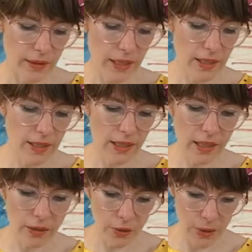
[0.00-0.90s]
Let's
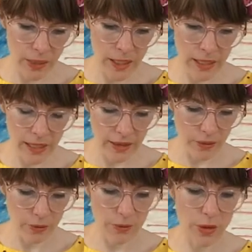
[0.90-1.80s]
get
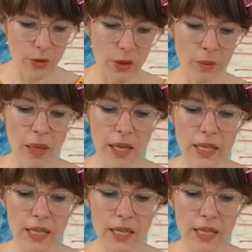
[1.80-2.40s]
creative. You could